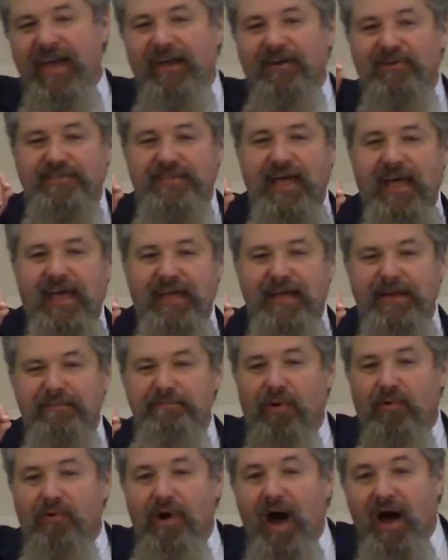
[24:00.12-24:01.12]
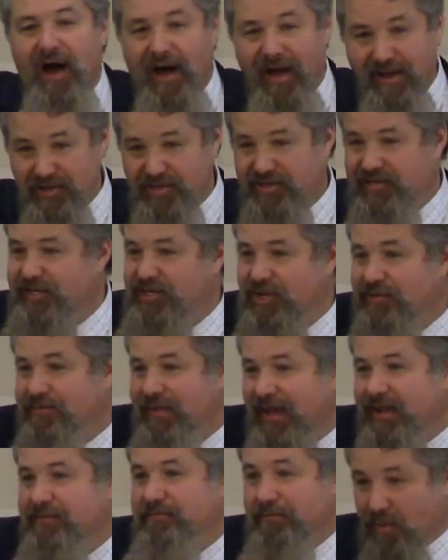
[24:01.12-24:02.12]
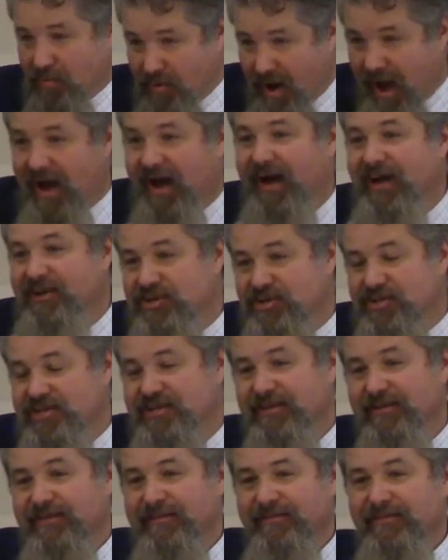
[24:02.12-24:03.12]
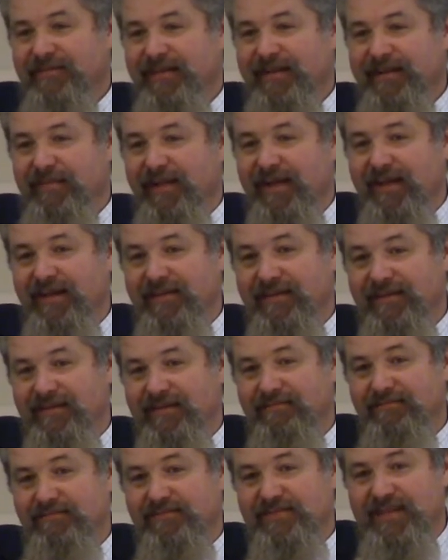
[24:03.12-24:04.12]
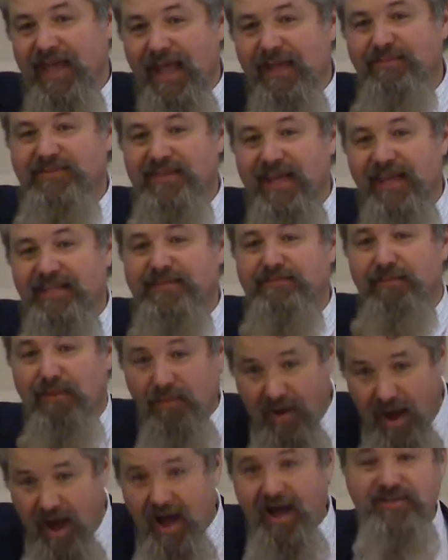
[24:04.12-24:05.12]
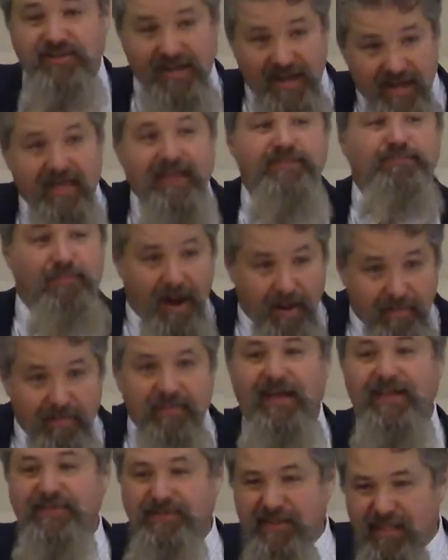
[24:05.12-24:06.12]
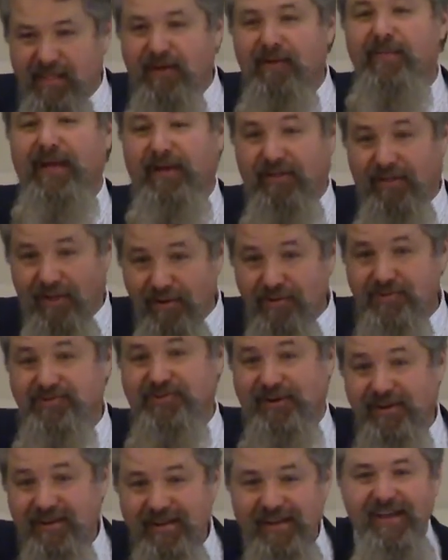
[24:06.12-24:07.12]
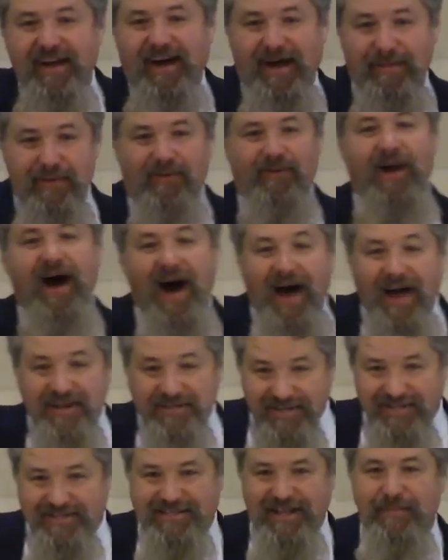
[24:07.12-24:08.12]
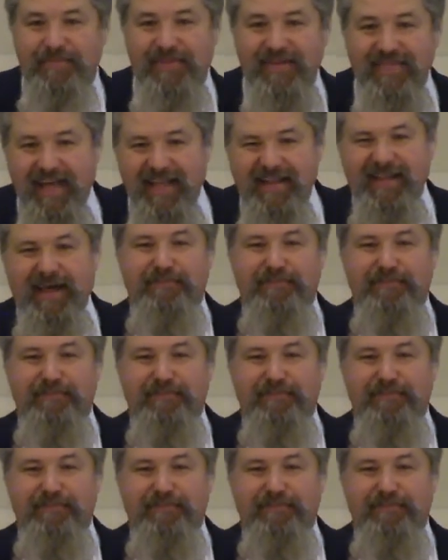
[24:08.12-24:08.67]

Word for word: it'll say mirage. Did you mean mirage? I'm like, same-sex mirage, yeah, that's probably that's a little bit closer. A mirage, something that